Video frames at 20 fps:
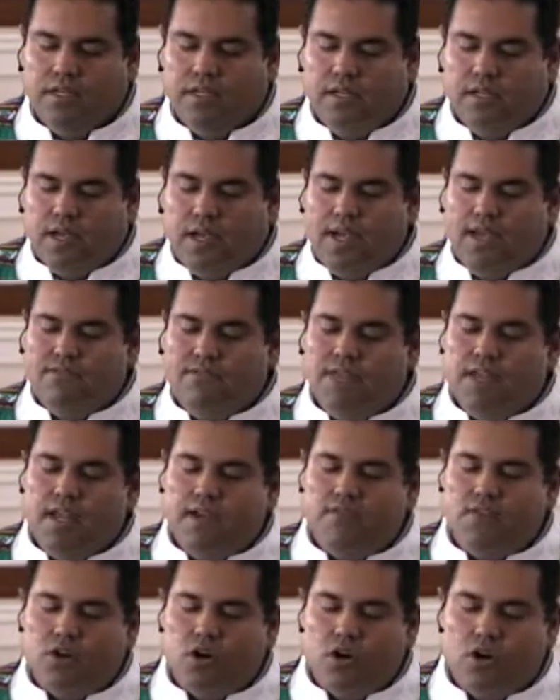I have
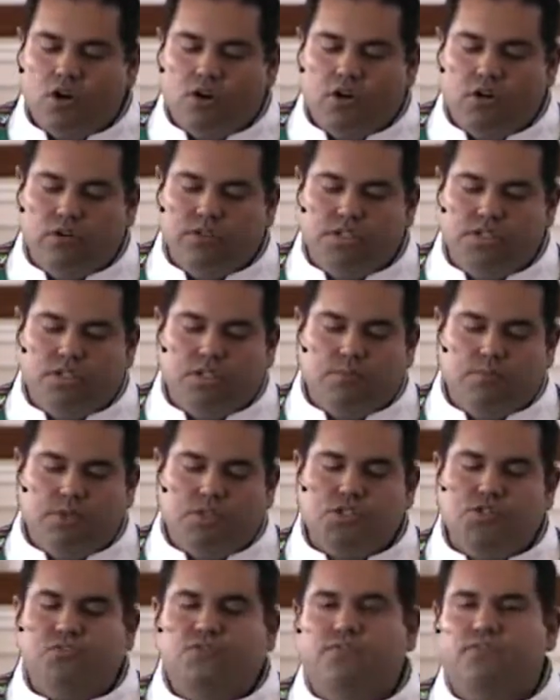never heard so
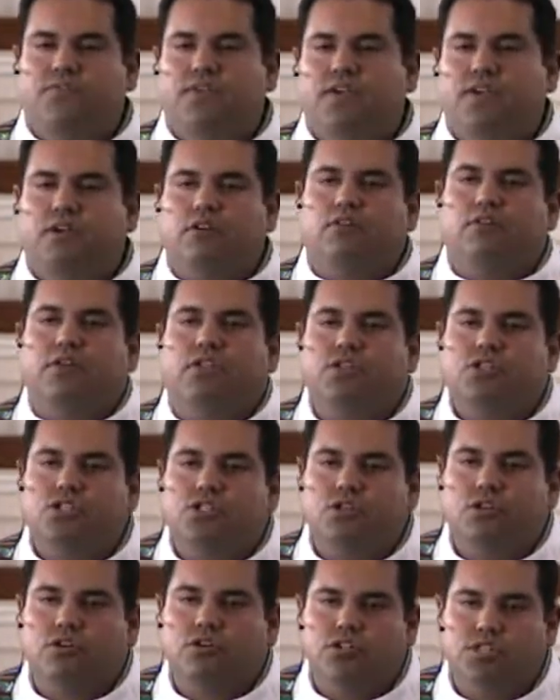much fear in a
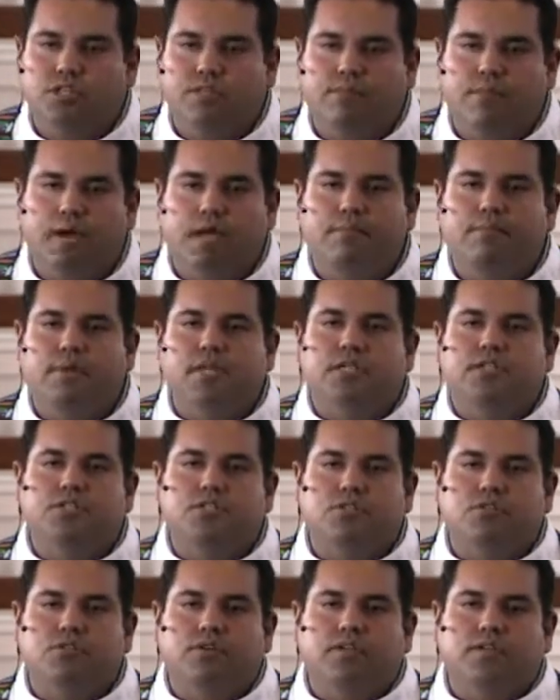church in my
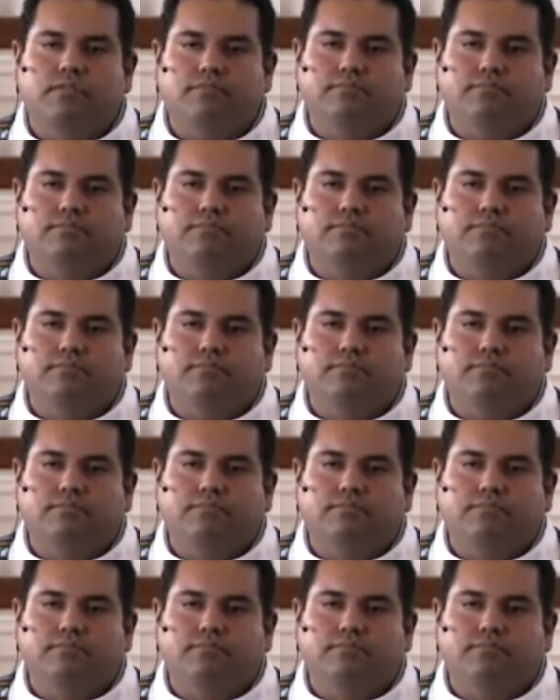ministry.